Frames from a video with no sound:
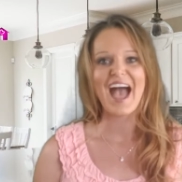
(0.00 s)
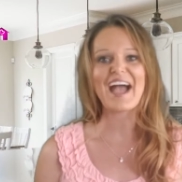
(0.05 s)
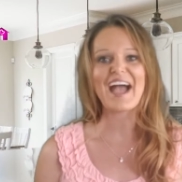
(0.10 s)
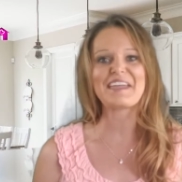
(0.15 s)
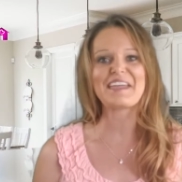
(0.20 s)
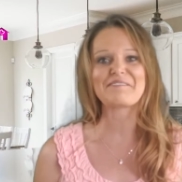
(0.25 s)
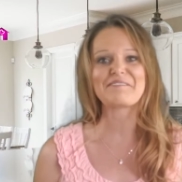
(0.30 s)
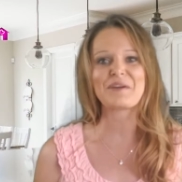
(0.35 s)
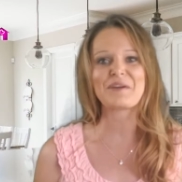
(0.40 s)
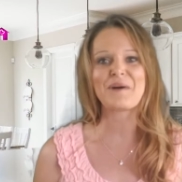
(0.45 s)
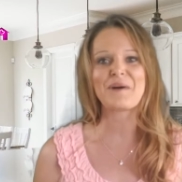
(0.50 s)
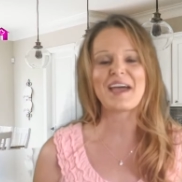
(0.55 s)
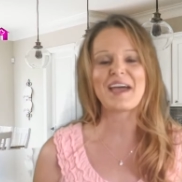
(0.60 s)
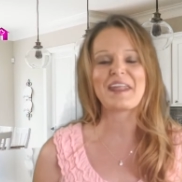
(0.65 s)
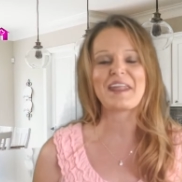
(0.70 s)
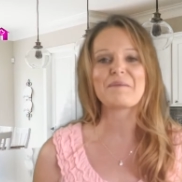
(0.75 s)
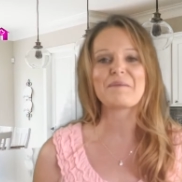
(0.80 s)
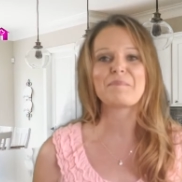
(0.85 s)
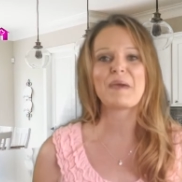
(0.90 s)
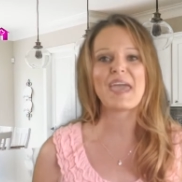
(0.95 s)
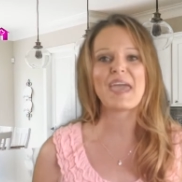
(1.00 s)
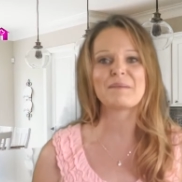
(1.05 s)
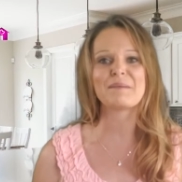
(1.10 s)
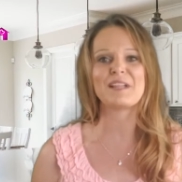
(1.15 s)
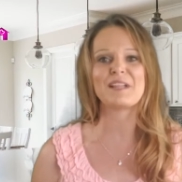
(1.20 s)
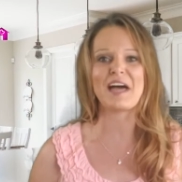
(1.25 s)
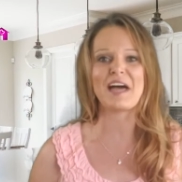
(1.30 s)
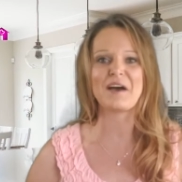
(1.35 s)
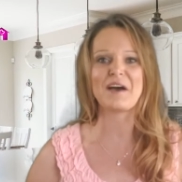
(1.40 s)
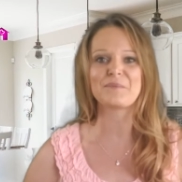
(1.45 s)
Hi everyone,
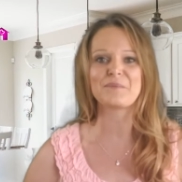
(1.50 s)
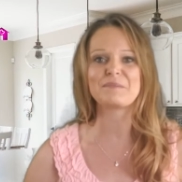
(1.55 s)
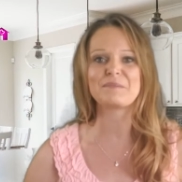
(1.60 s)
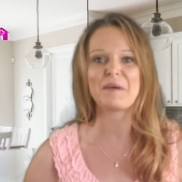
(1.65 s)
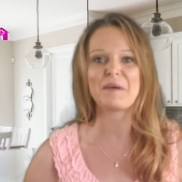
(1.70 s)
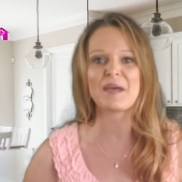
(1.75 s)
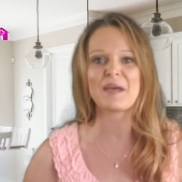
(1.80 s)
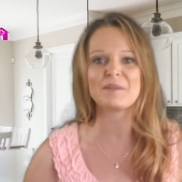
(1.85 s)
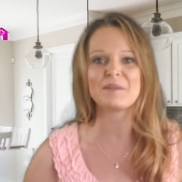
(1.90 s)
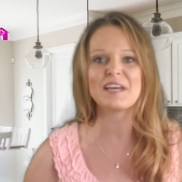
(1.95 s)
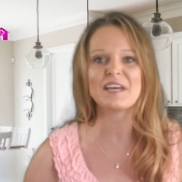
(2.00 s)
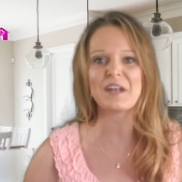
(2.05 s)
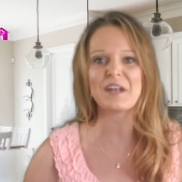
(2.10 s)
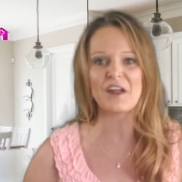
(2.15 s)
Pamela with Pamela